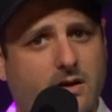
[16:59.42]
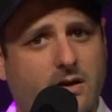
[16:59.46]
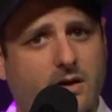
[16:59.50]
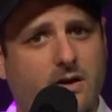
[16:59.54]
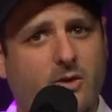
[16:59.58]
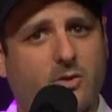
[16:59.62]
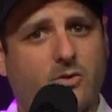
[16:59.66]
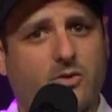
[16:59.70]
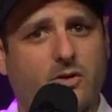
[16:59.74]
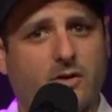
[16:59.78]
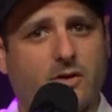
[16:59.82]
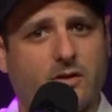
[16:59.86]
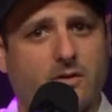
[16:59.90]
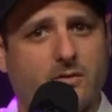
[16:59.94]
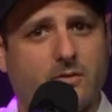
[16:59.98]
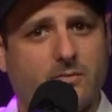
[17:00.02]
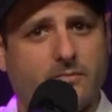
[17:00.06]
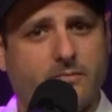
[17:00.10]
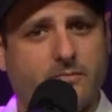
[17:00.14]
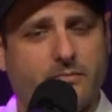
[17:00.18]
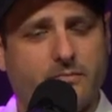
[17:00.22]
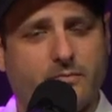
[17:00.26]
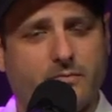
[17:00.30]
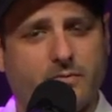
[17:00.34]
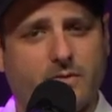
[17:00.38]
something like that.
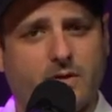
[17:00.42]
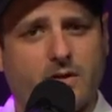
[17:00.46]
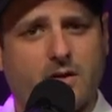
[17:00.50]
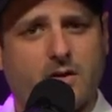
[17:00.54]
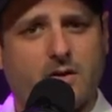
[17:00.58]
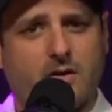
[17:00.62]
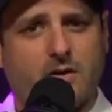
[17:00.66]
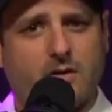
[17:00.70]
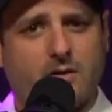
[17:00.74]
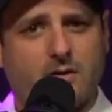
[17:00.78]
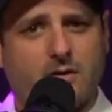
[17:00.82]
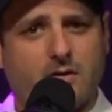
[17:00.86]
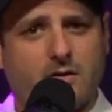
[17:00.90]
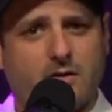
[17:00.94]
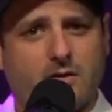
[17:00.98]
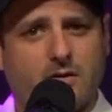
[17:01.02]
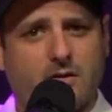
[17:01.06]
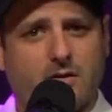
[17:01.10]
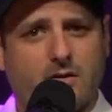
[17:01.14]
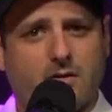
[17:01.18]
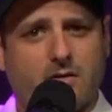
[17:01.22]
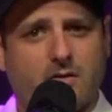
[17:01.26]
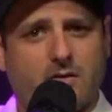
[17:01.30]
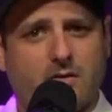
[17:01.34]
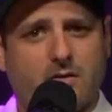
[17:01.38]
You have to look it up. Don't
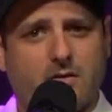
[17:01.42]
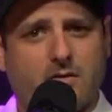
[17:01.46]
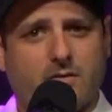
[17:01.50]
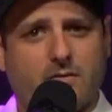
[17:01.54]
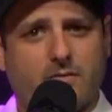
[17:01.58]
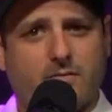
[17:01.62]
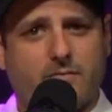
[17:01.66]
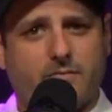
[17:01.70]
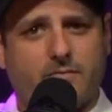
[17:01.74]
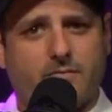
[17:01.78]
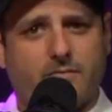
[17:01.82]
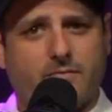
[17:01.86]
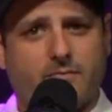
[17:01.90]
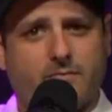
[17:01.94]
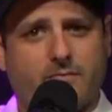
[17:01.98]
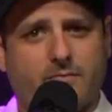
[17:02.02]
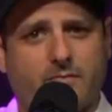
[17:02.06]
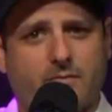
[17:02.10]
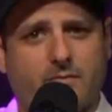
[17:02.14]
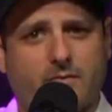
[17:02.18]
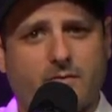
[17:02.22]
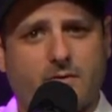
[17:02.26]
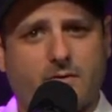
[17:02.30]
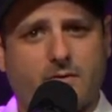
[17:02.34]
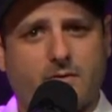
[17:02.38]
quote me. I have a chart at my
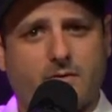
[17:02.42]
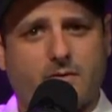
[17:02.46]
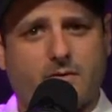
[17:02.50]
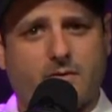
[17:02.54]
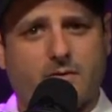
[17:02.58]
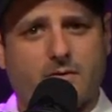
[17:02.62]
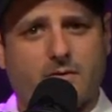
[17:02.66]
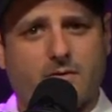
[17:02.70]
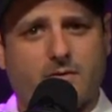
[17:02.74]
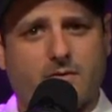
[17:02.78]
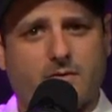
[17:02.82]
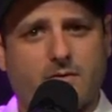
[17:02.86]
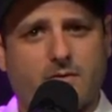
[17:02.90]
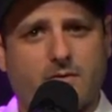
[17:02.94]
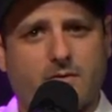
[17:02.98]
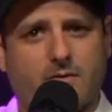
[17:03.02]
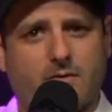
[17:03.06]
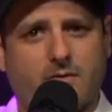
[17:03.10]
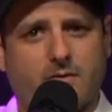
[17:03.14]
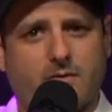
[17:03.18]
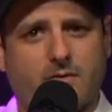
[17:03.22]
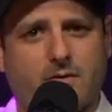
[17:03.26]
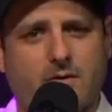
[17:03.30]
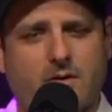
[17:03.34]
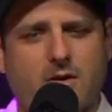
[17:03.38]
house.
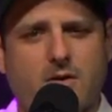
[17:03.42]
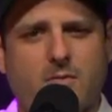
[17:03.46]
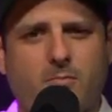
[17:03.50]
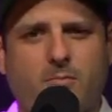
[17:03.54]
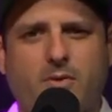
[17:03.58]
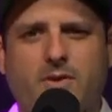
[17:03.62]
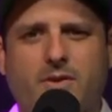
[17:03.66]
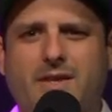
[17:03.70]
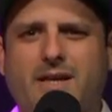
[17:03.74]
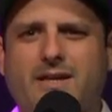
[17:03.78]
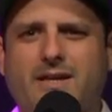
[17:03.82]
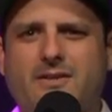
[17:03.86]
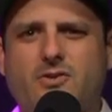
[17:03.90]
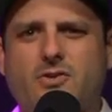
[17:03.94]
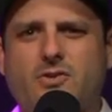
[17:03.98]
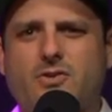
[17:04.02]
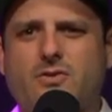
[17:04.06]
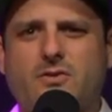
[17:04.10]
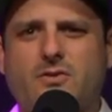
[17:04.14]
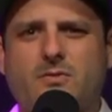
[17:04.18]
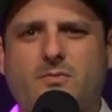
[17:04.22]
So I sous vide